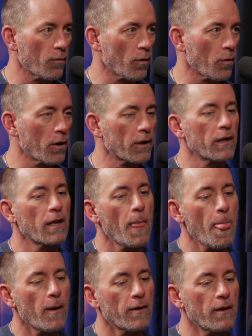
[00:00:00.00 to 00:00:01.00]
we're working,
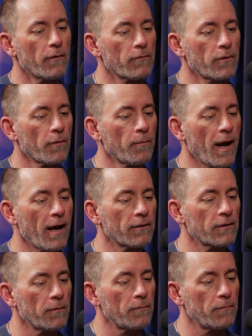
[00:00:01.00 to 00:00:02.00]
you know, you're
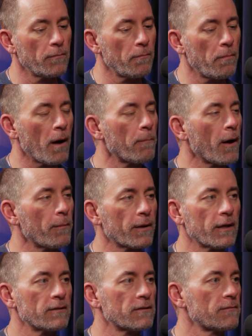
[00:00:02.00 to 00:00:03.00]
bound to bump up
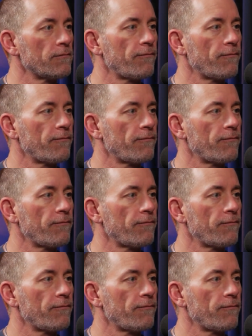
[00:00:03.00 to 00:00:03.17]
against yeah.